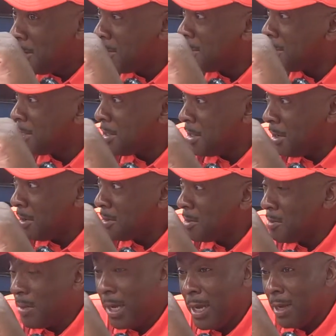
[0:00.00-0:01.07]
Just goes
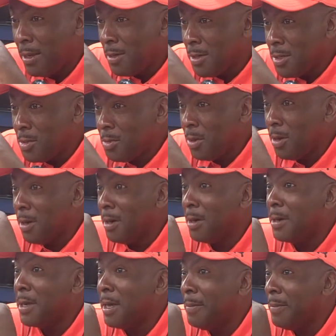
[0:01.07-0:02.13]
about his work. I